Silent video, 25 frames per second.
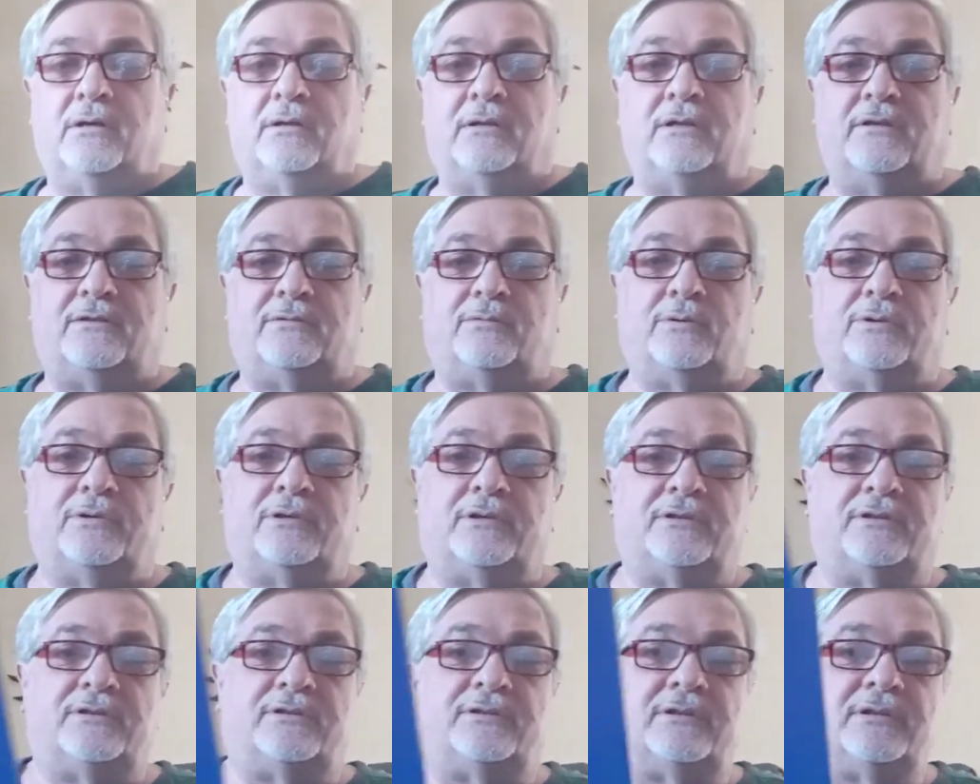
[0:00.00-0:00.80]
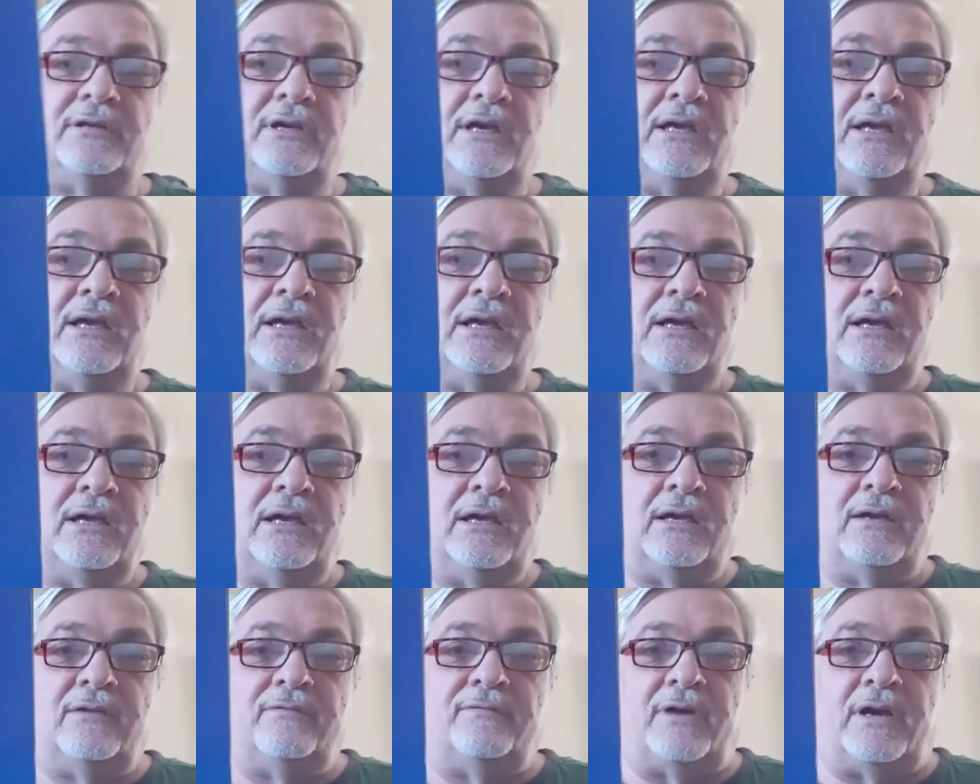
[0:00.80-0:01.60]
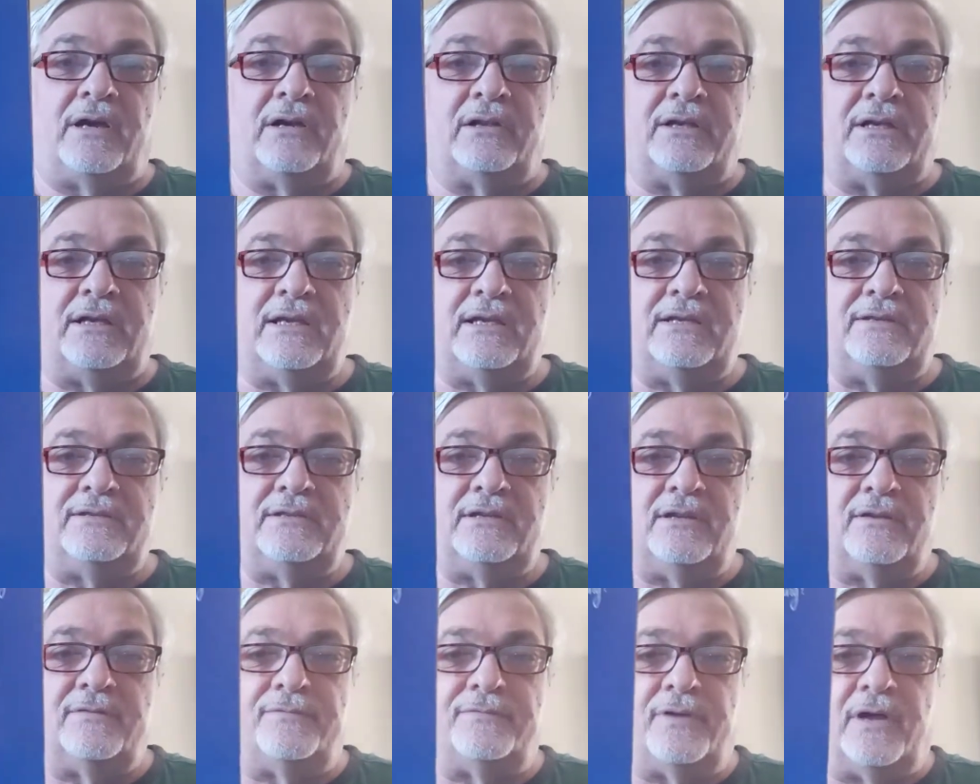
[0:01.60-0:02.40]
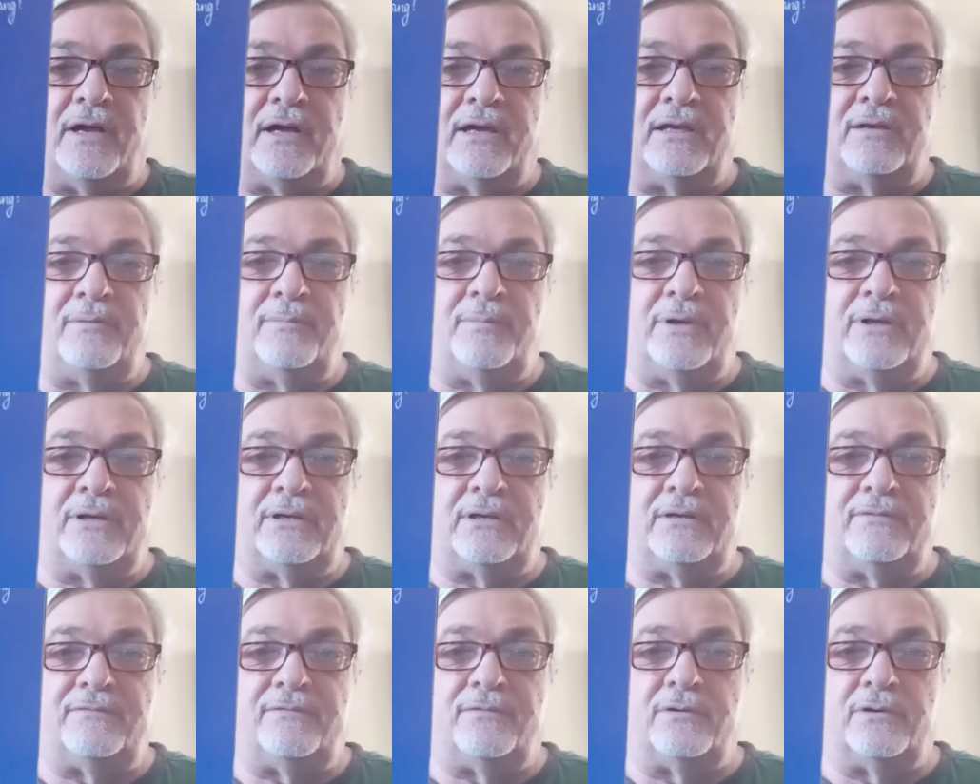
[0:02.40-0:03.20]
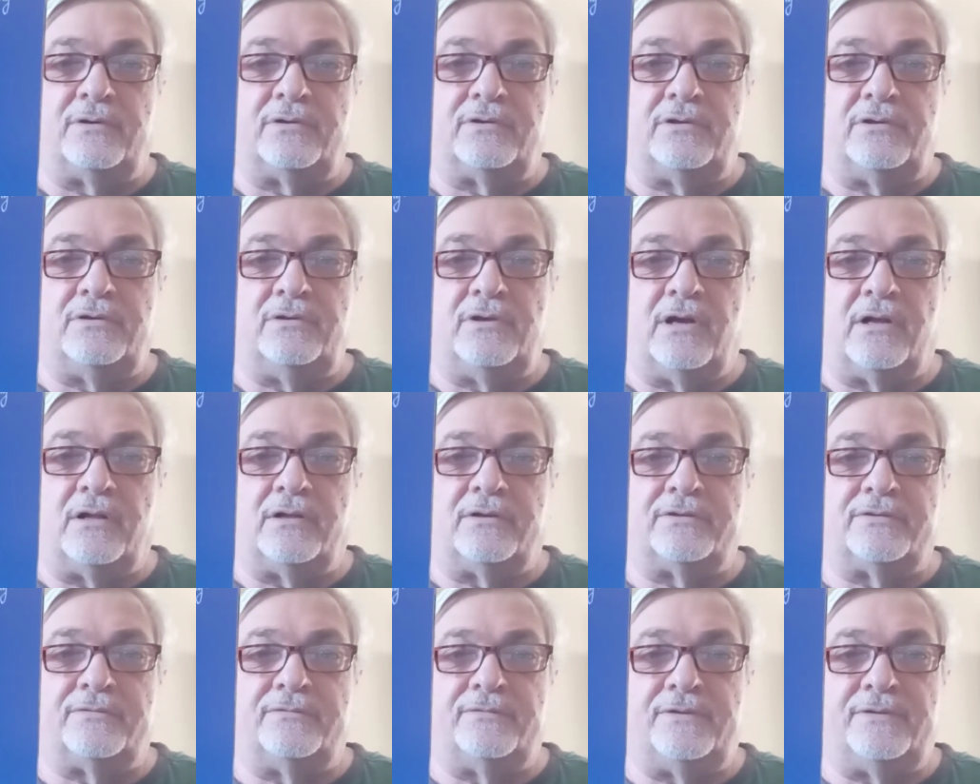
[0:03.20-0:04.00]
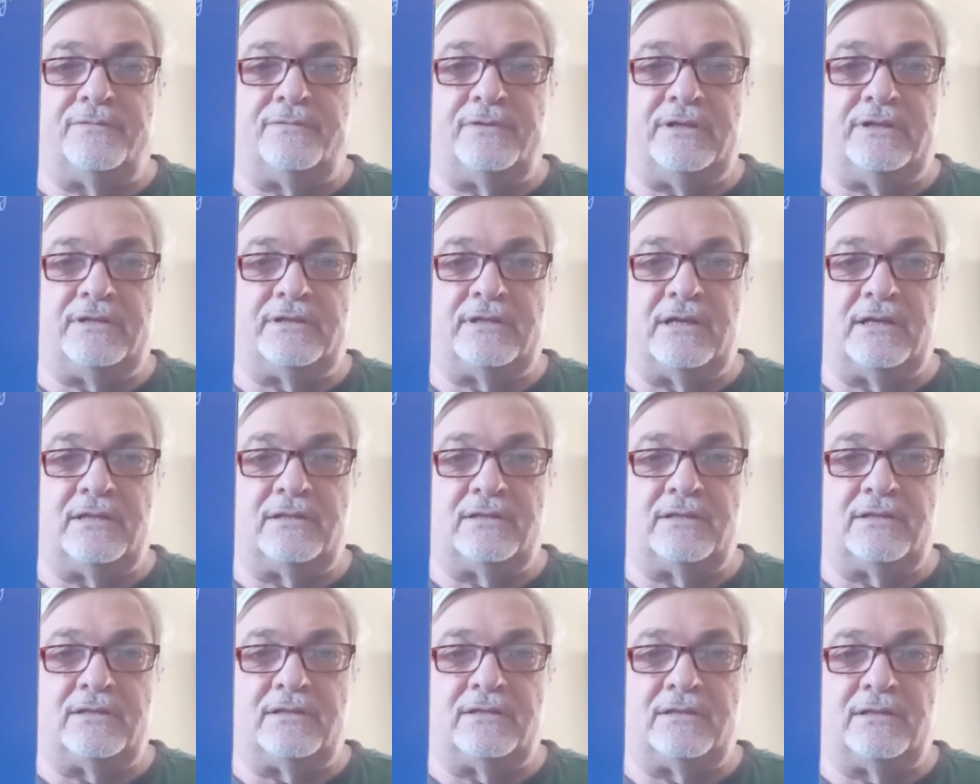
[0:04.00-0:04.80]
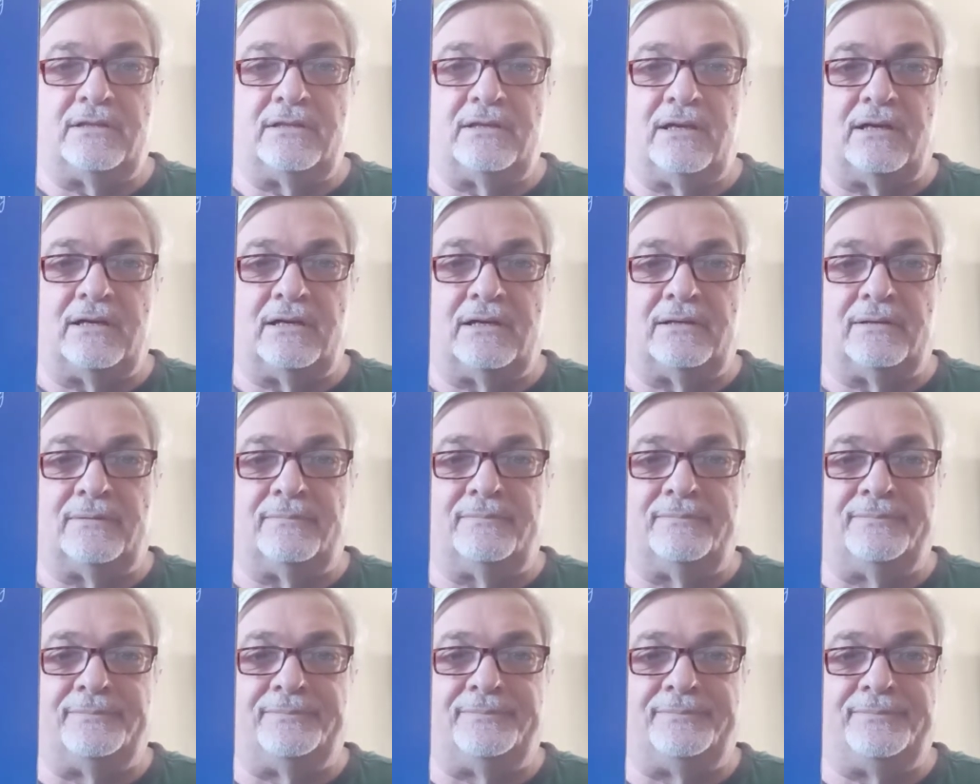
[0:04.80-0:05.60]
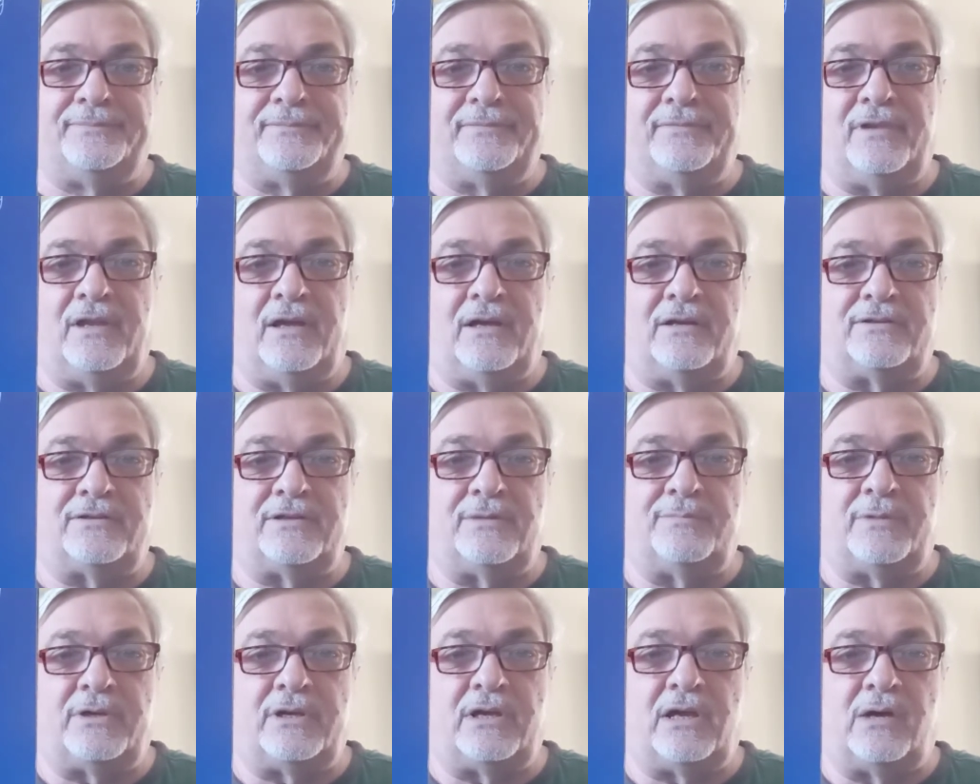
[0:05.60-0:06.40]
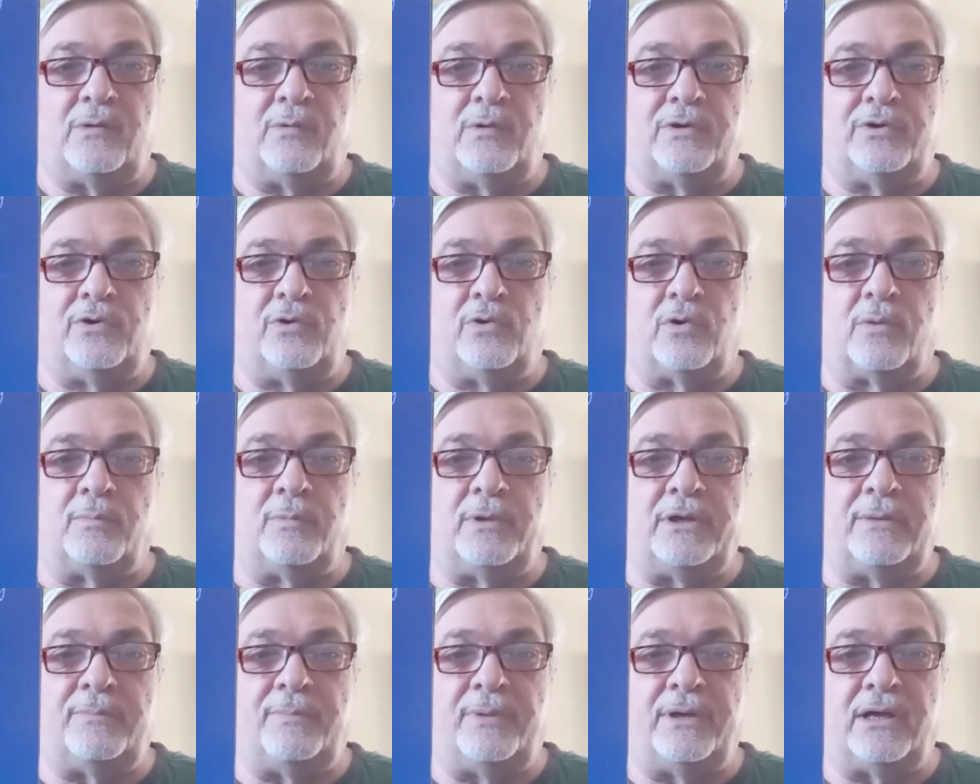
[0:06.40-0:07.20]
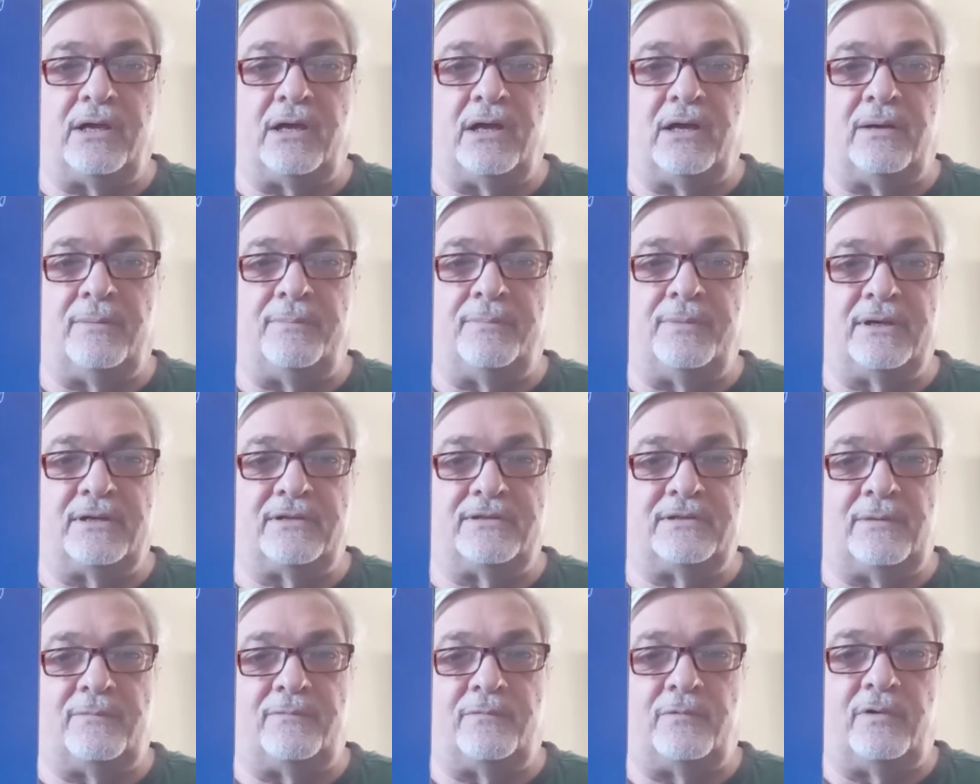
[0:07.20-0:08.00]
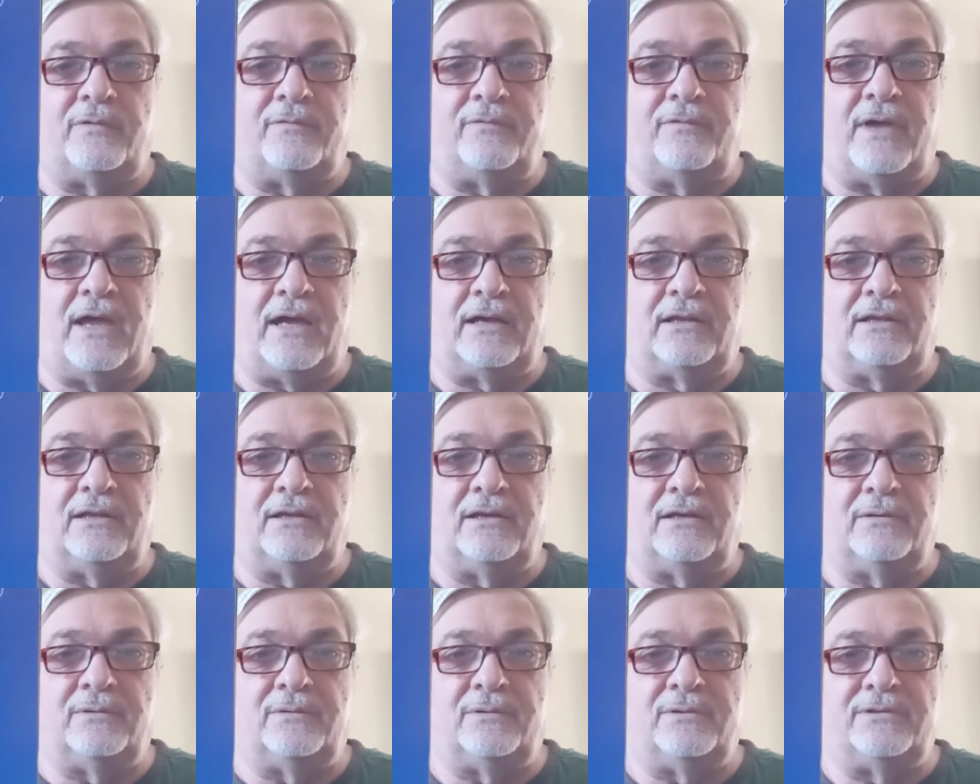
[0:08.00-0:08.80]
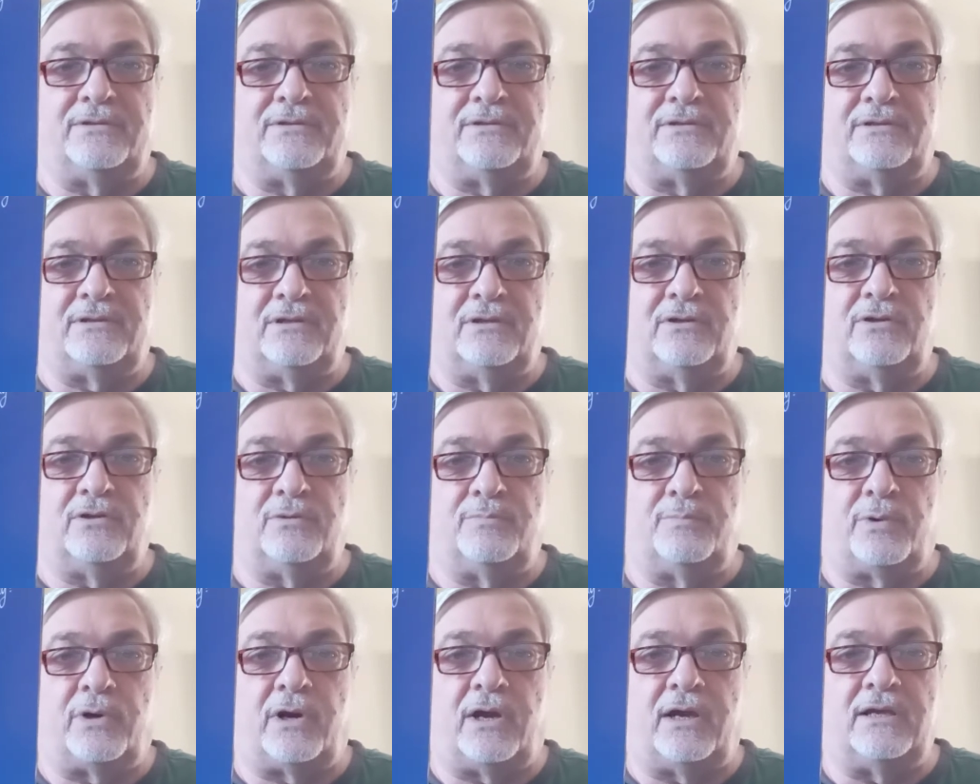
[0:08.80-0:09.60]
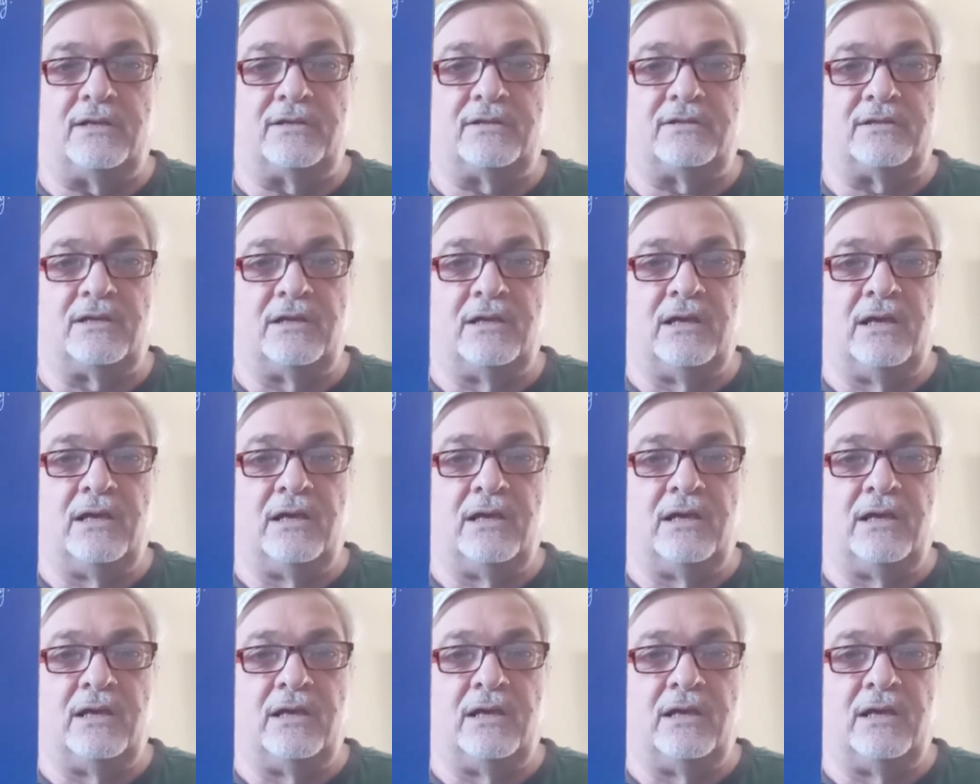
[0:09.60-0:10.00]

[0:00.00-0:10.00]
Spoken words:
This one is fairly easy to find, but for $2.50. Not something I would normally pick up, except for the fact that it was a good price.